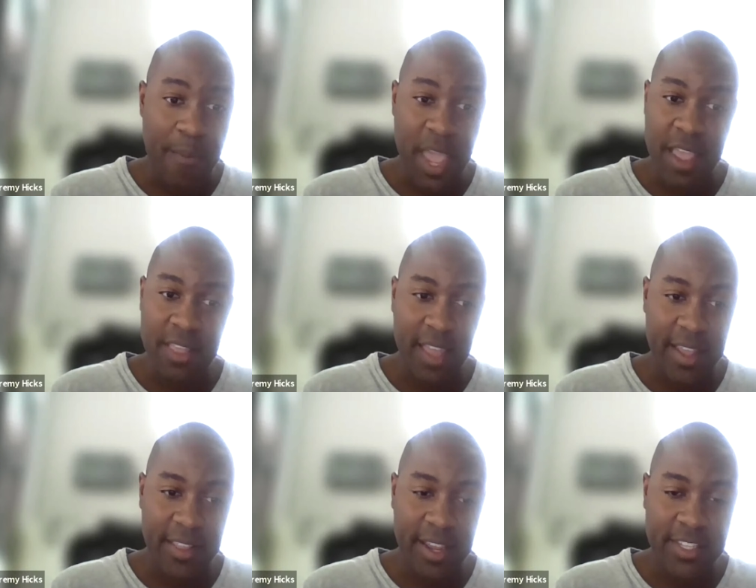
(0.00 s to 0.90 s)
mean,
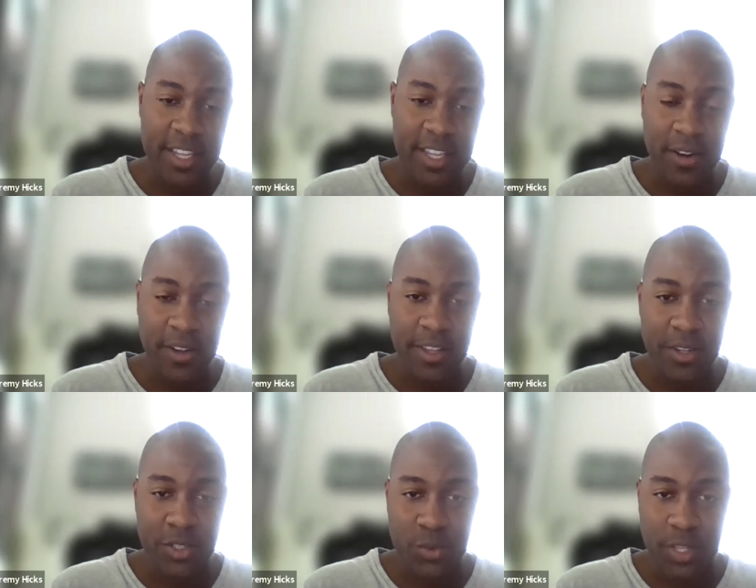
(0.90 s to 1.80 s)
like I said
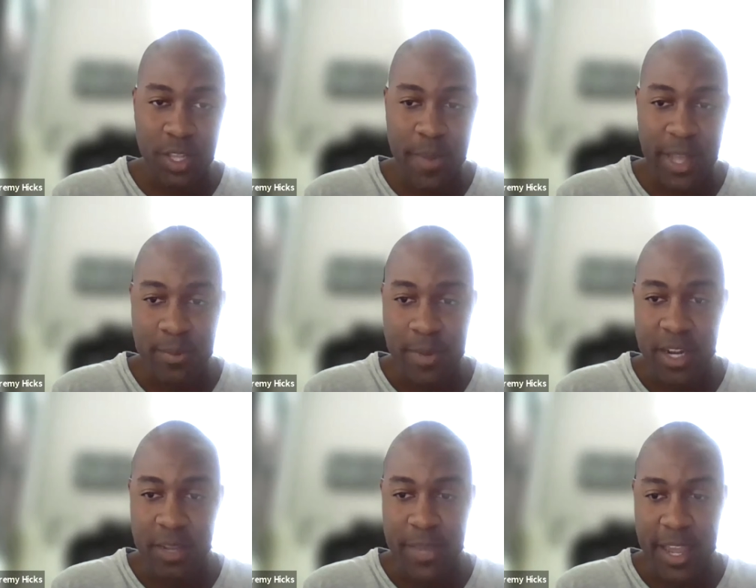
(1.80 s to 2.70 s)
earlier, it was really about the
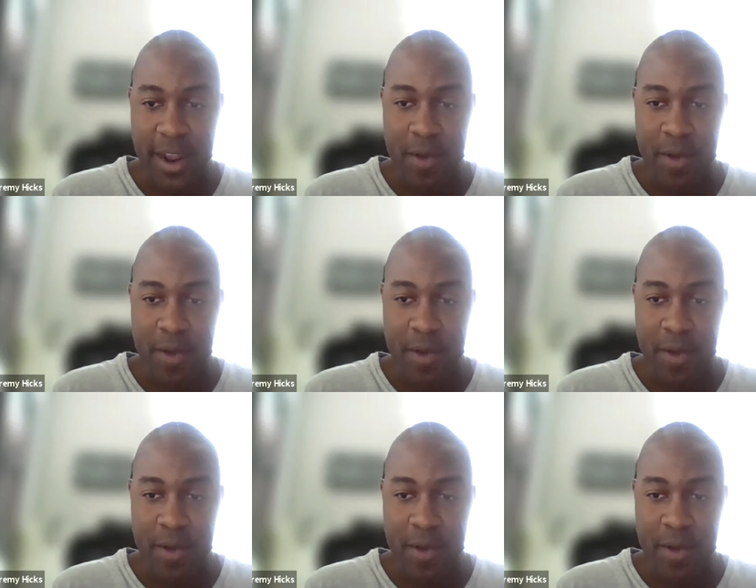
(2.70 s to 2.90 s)
money, man.